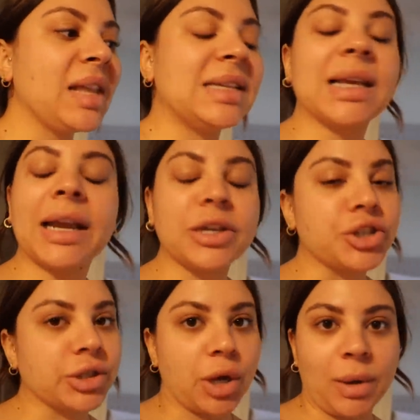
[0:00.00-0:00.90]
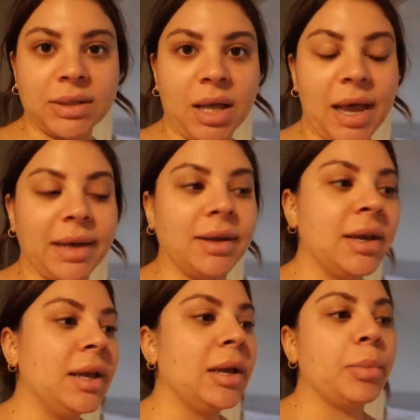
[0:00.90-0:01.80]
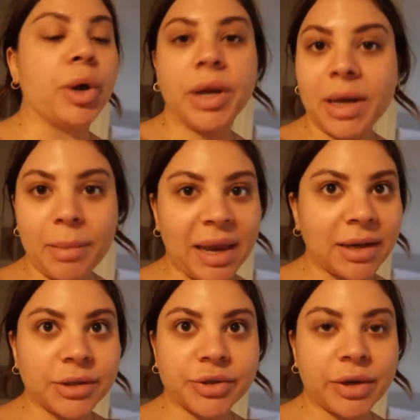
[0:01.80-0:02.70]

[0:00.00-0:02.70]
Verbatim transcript: is that I can just go online, put in a maintenance